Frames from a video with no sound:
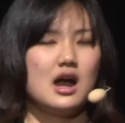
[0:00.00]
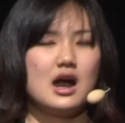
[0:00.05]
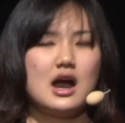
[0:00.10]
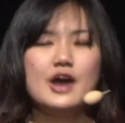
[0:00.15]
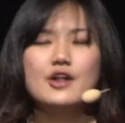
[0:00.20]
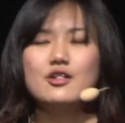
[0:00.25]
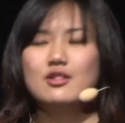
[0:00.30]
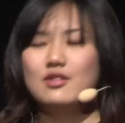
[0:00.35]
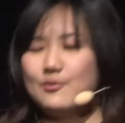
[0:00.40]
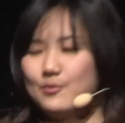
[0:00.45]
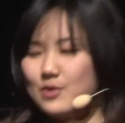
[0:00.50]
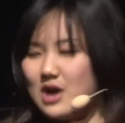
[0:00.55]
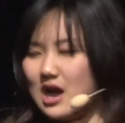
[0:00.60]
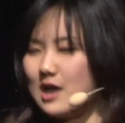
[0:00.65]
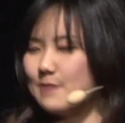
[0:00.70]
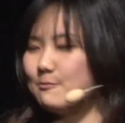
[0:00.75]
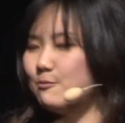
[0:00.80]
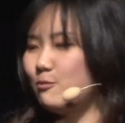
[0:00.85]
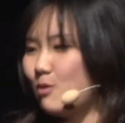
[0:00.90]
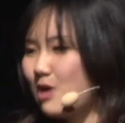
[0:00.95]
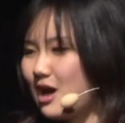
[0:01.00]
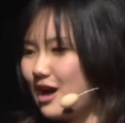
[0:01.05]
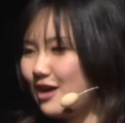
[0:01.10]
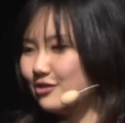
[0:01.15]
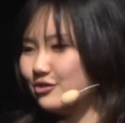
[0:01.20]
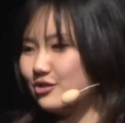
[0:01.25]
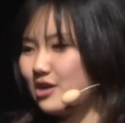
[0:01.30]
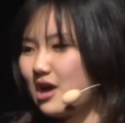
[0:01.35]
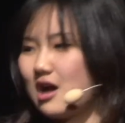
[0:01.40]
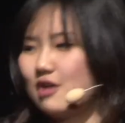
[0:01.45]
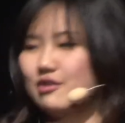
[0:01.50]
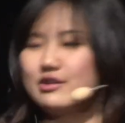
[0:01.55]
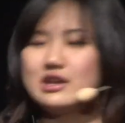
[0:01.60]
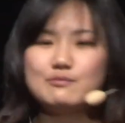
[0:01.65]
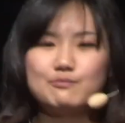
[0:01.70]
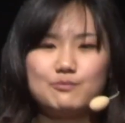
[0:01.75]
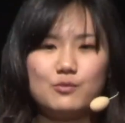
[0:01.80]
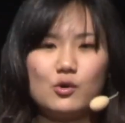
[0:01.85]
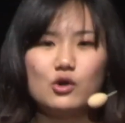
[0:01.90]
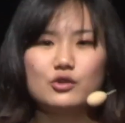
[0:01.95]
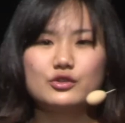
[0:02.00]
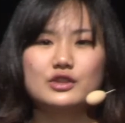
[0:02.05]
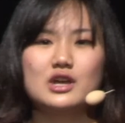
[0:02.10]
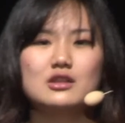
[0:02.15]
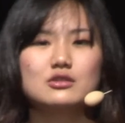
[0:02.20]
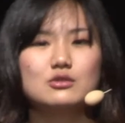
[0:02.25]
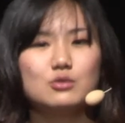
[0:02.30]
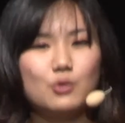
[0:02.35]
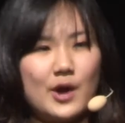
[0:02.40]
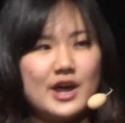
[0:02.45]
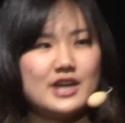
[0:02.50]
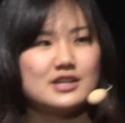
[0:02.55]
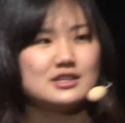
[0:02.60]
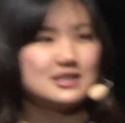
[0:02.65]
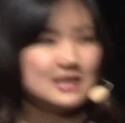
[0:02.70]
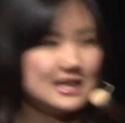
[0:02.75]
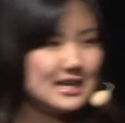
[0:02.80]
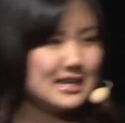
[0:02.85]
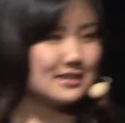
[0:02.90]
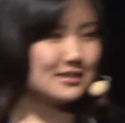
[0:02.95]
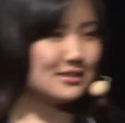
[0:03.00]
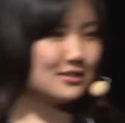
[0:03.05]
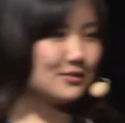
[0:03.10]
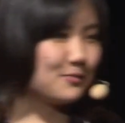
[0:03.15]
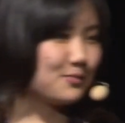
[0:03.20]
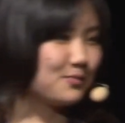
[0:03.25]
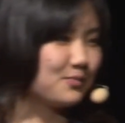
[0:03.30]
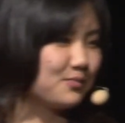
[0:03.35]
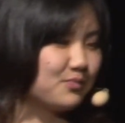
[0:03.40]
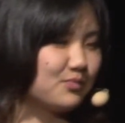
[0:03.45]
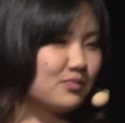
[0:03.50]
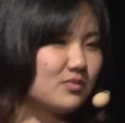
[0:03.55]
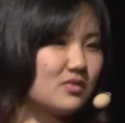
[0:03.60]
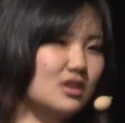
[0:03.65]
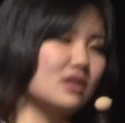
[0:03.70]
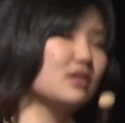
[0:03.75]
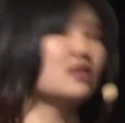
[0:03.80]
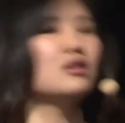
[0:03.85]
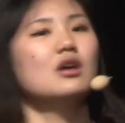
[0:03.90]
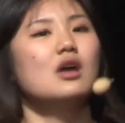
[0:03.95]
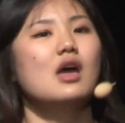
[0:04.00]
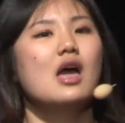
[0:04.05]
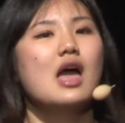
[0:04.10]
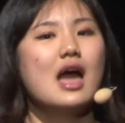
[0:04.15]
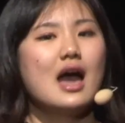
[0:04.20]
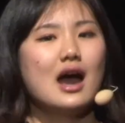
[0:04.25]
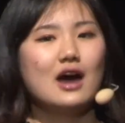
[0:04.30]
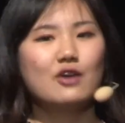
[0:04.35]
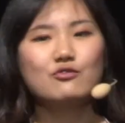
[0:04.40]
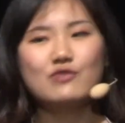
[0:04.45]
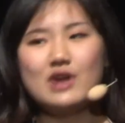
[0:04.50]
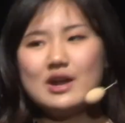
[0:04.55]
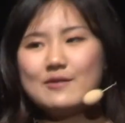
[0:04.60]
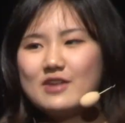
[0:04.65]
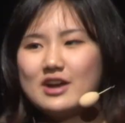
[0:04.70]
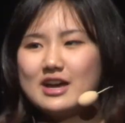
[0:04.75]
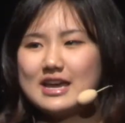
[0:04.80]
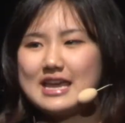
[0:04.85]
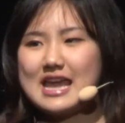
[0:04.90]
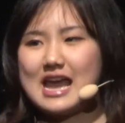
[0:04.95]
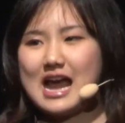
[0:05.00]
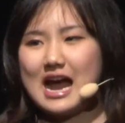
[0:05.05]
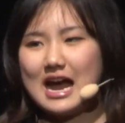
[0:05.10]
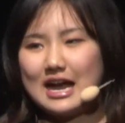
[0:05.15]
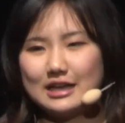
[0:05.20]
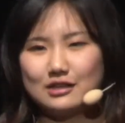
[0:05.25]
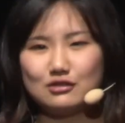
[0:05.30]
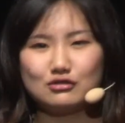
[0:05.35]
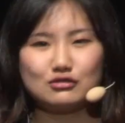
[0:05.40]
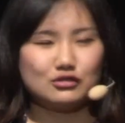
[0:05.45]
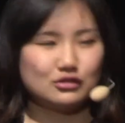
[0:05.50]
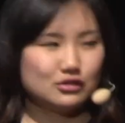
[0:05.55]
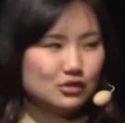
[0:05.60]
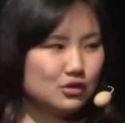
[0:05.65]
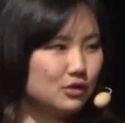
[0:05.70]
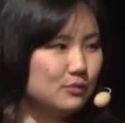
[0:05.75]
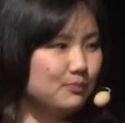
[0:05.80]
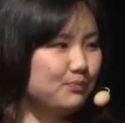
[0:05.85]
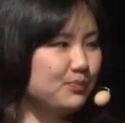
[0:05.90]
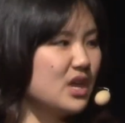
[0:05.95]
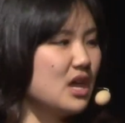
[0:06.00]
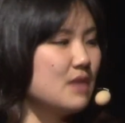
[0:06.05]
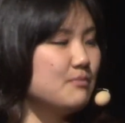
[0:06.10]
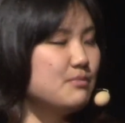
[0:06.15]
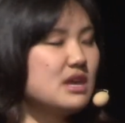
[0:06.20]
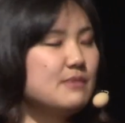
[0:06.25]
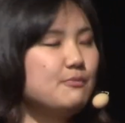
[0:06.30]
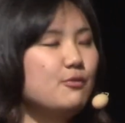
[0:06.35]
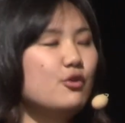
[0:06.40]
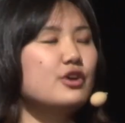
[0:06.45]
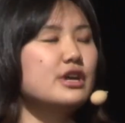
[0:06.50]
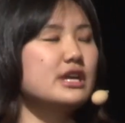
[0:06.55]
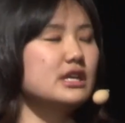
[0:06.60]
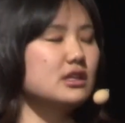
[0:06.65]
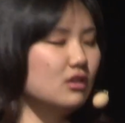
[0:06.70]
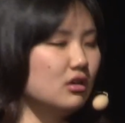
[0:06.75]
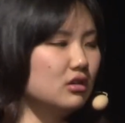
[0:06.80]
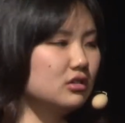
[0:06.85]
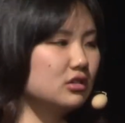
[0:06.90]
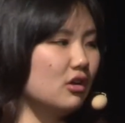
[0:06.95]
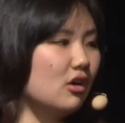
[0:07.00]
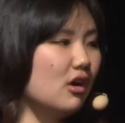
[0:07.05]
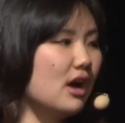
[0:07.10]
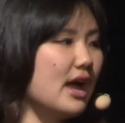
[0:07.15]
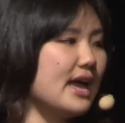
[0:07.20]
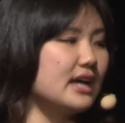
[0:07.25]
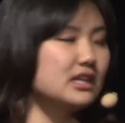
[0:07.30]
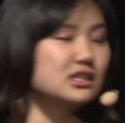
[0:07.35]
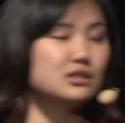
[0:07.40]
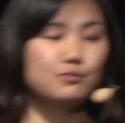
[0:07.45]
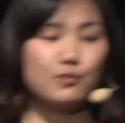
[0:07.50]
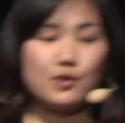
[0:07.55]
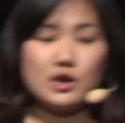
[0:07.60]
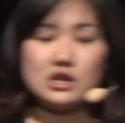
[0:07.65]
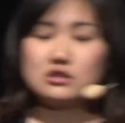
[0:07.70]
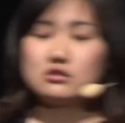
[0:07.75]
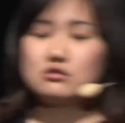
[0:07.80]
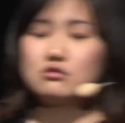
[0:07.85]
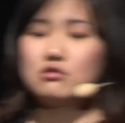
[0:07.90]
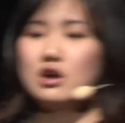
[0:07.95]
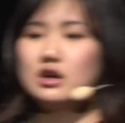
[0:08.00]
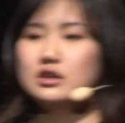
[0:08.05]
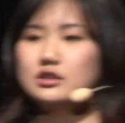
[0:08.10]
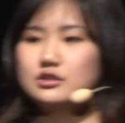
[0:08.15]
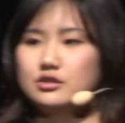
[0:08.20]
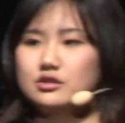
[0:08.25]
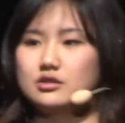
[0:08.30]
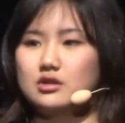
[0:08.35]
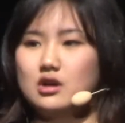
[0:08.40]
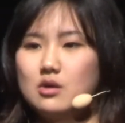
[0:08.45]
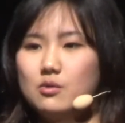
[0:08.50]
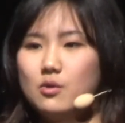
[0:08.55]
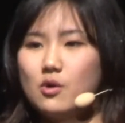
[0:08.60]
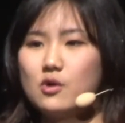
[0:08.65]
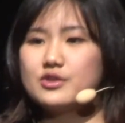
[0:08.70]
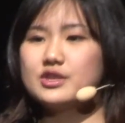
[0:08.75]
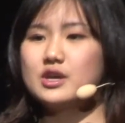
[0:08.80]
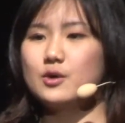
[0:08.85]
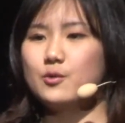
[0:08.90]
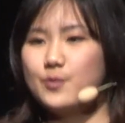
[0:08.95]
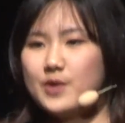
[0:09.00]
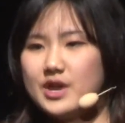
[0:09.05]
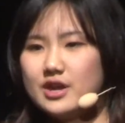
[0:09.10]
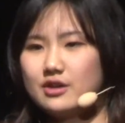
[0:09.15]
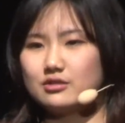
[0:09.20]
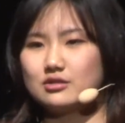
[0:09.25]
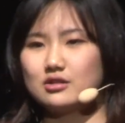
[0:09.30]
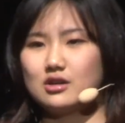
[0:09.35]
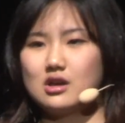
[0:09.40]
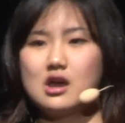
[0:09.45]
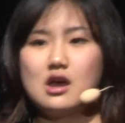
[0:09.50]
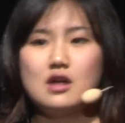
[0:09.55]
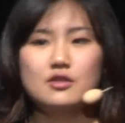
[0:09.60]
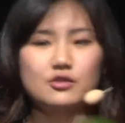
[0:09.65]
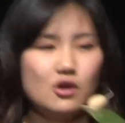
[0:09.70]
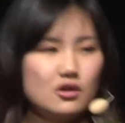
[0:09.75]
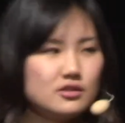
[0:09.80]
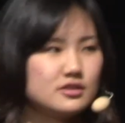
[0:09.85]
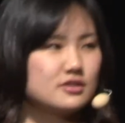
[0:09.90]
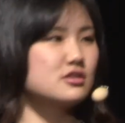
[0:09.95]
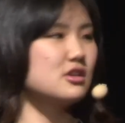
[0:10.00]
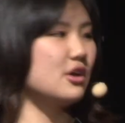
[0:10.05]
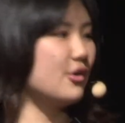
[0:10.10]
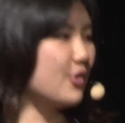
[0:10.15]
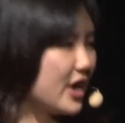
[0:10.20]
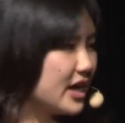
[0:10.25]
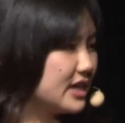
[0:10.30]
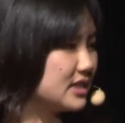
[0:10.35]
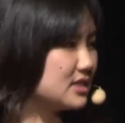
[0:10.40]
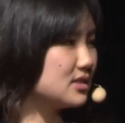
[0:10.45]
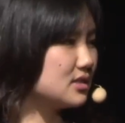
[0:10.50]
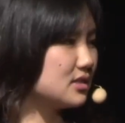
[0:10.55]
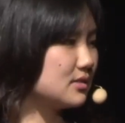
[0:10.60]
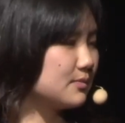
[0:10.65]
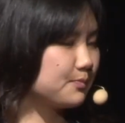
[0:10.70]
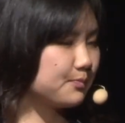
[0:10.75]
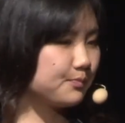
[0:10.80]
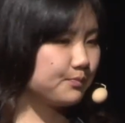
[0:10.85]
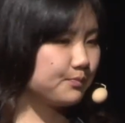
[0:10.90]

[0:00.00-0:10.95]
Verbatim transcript: I, I've learned how important rice is. However, in Aenokoto, people in Noto express gratitude for the field, not the rice.